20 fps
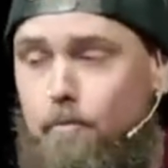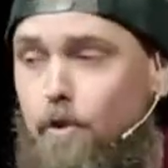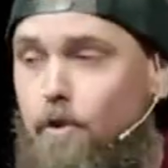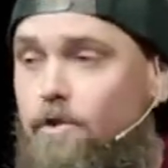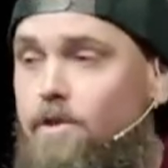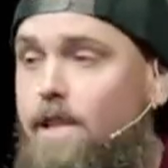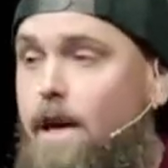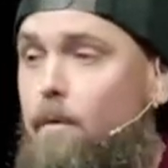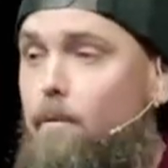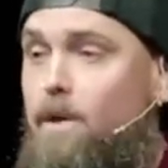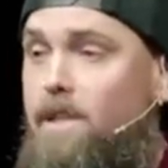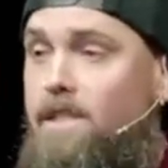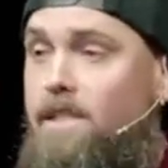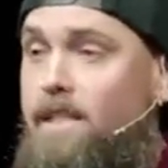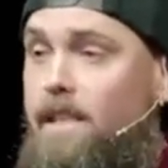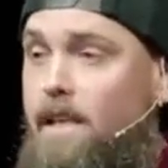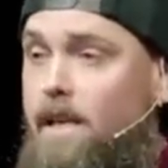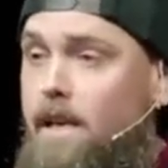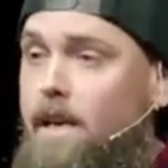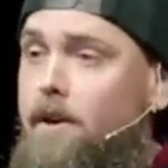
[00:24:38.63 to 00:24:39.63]
tumors that
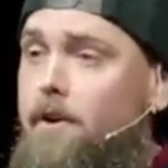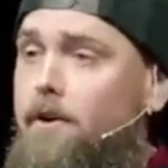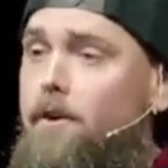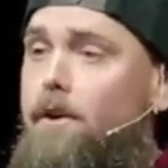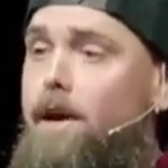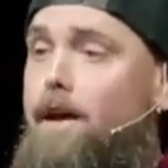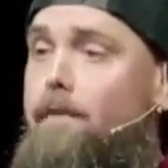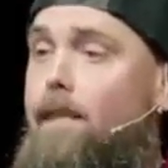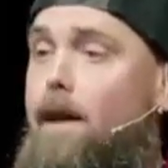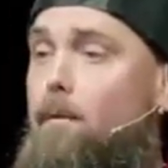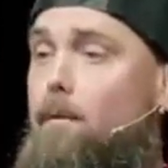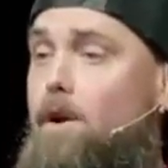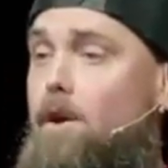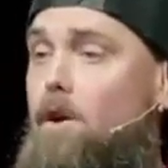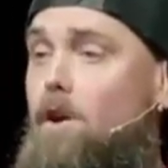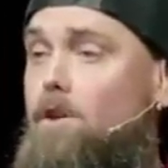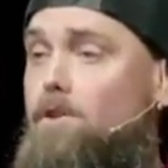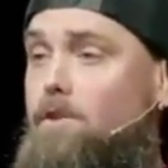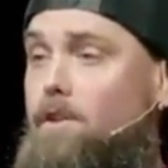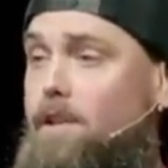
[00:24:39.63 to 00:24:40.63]
we see here and that
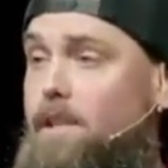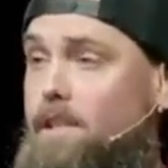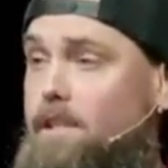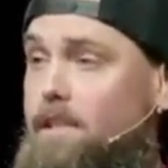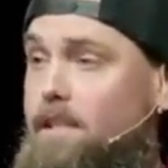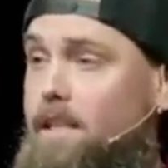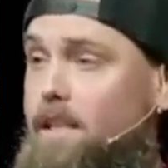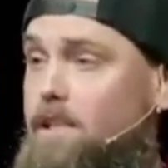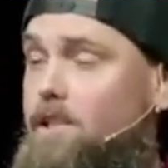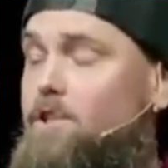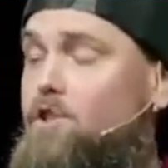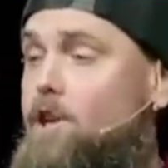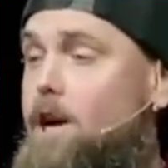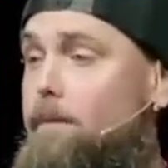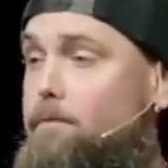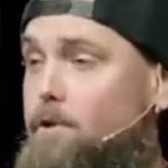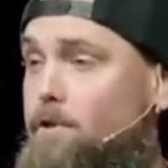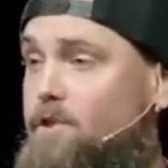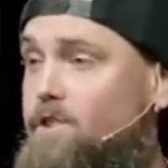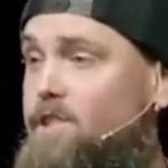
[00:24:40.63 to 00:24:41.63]
we're also going to see in
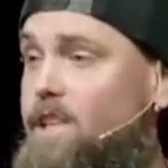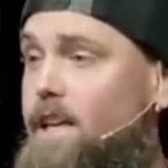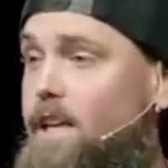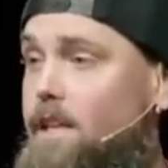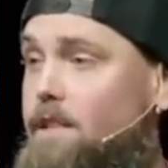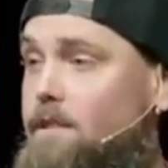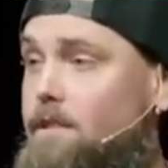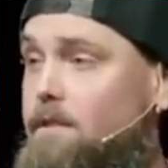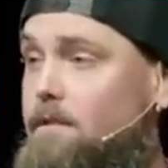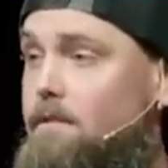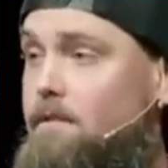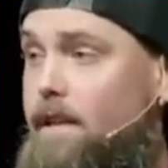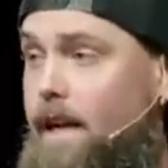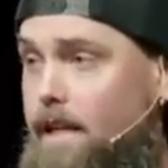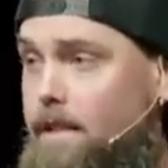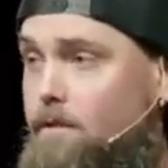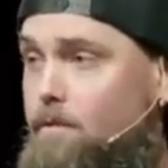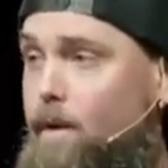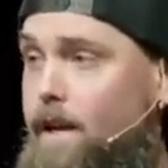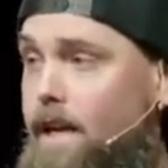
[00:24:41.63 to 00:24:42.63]
chapter 6
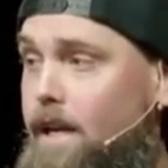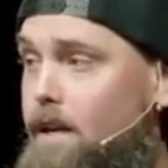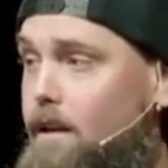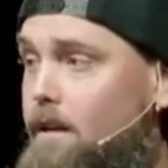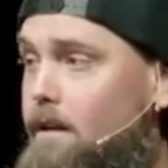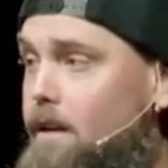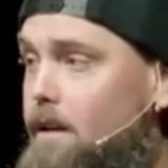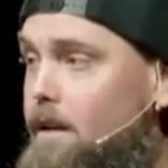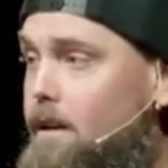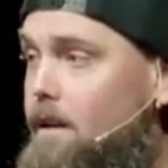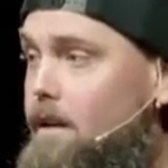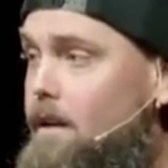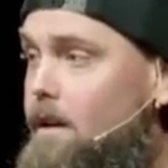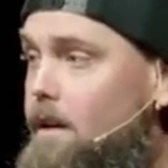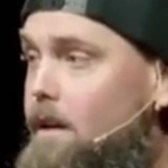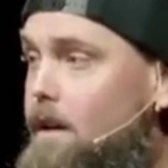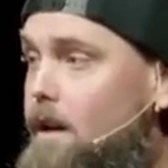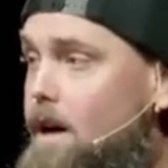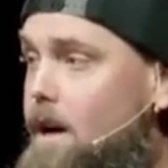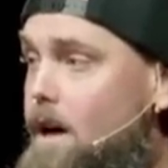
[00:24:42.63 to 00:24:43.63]
next week,
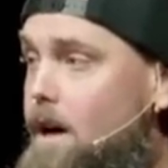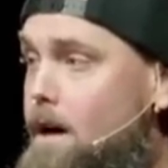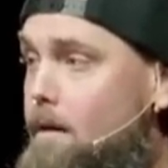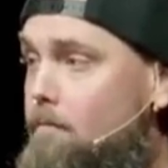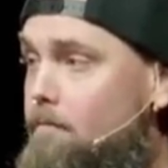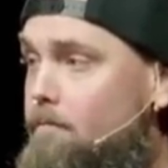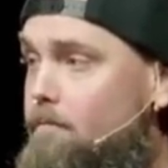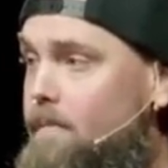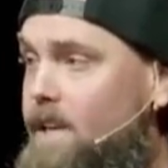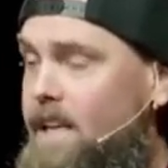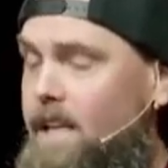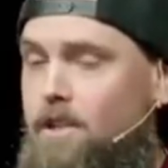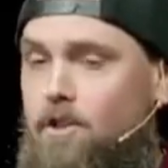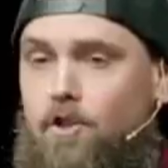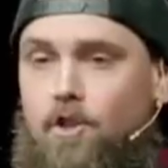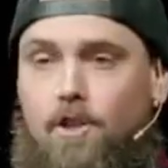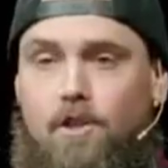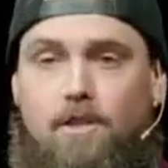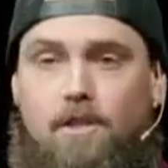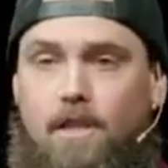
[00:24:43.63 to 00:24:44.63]

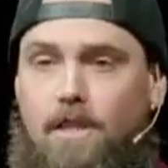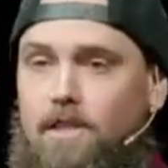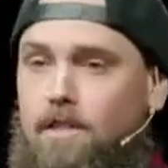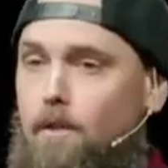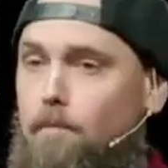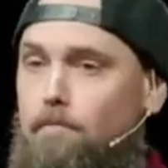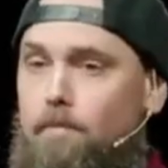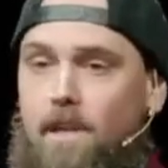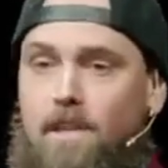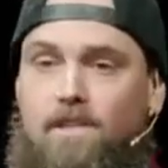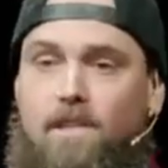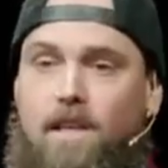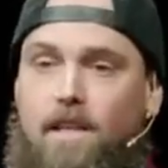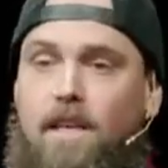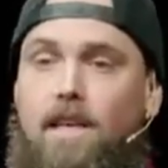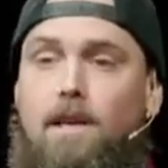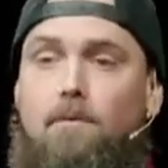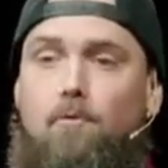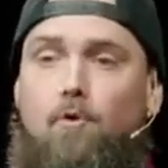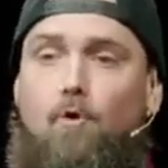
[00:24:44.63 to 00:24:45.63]
it just is
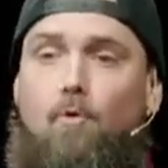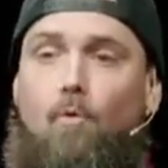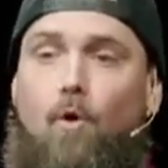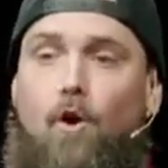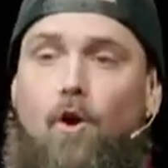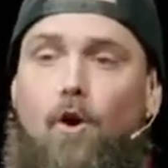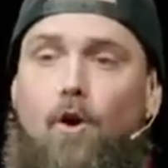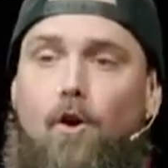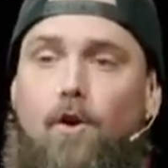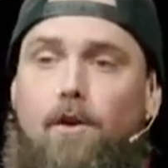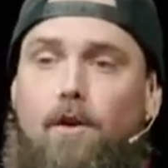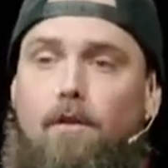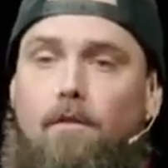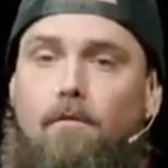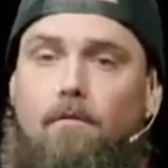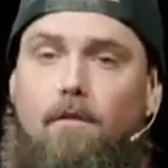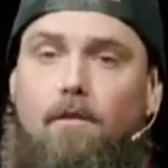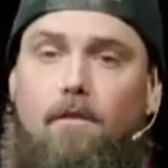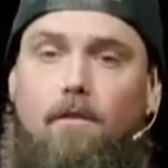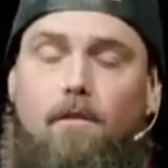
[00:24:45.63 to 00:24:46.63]
a Hebrew
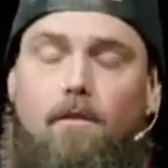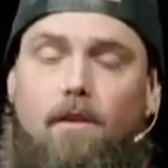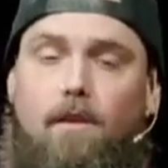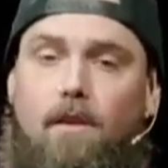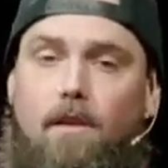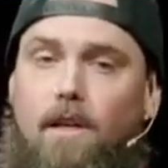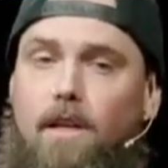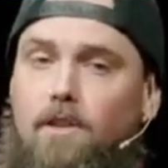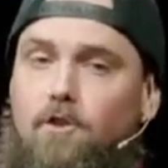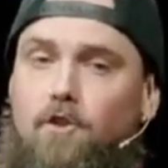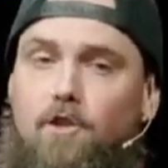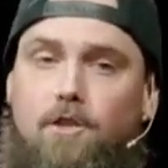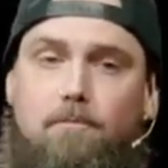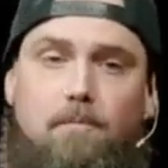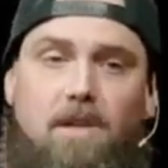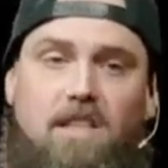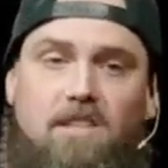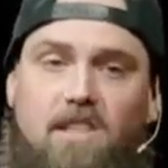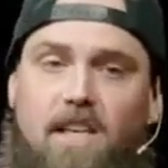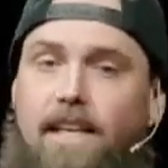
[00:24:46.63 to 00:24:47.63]
word. It
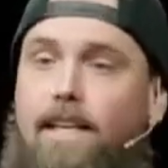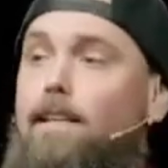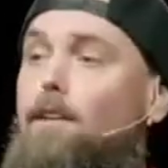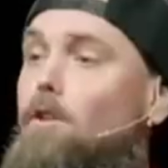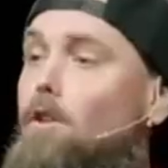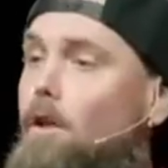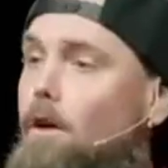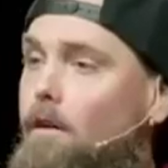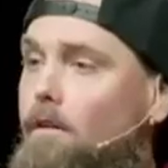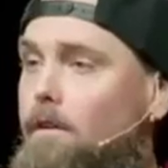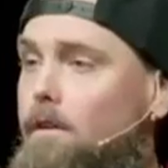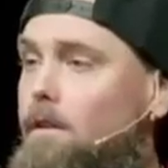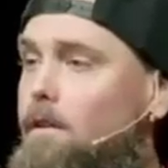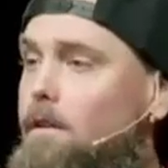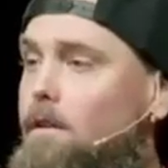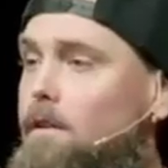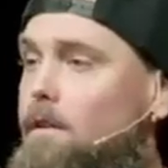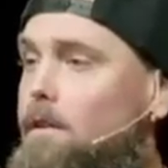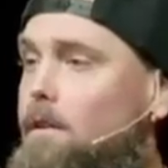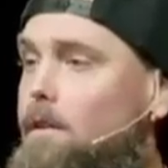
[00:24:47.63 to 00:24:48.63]
just means hill,
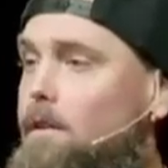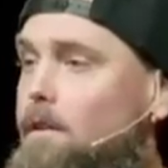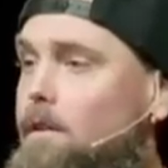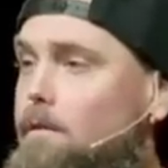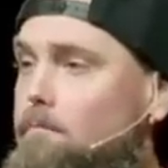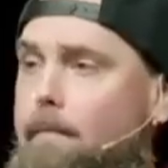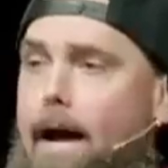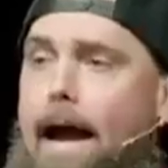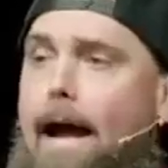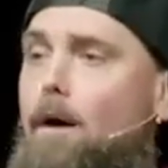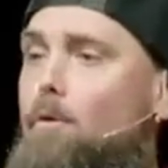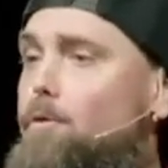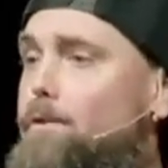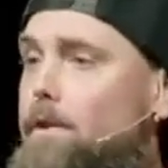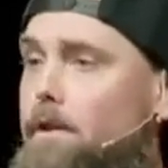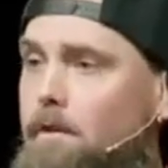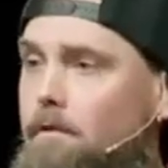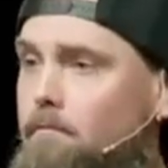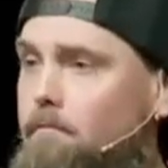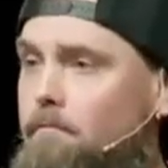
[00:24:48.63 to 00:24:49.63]

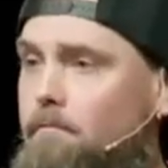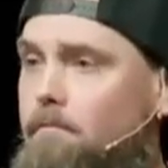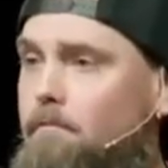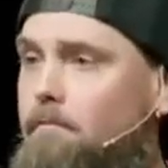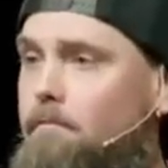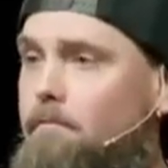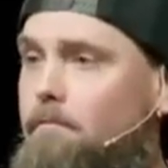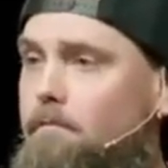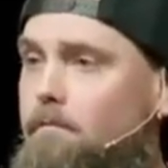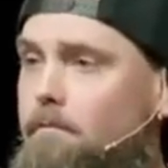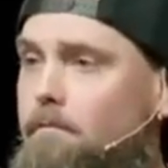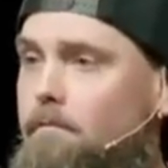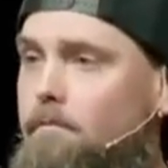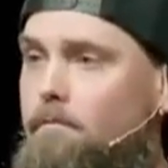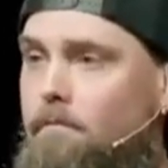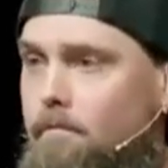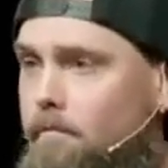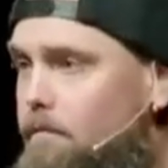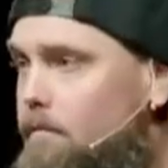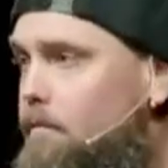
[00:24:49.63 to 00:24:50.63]
mound,
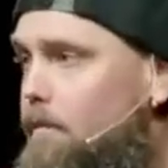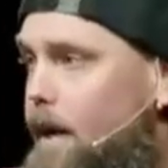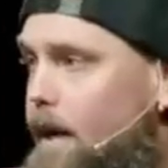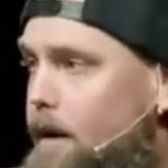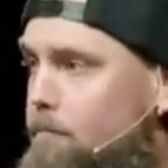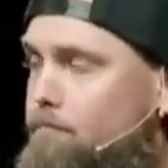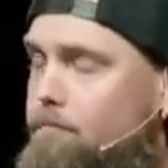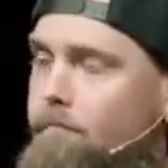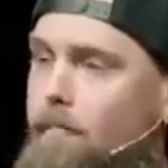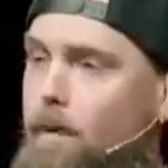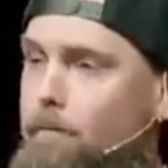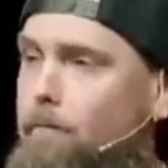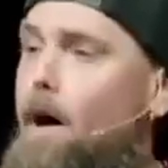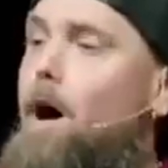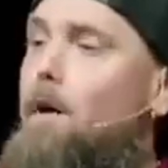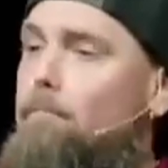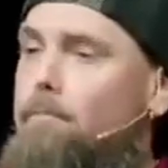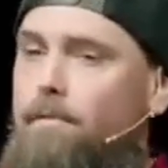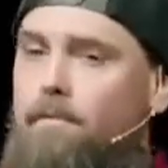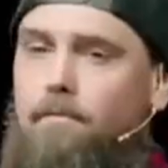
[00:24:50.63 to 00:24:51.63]
like
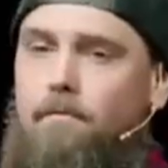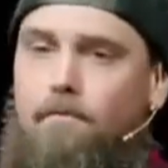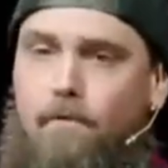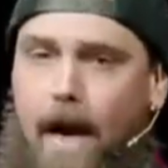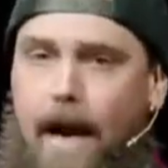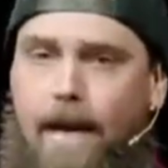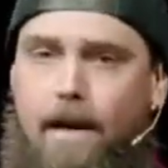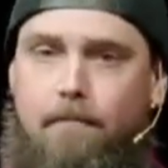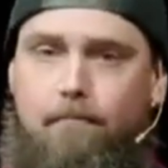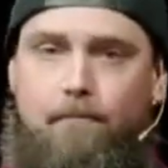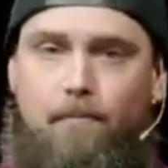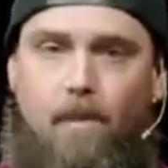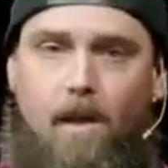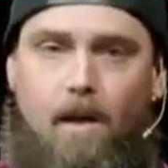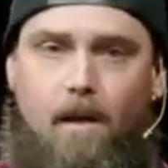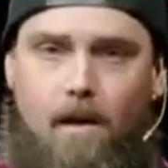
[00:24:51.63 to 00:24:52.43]
a bump, right?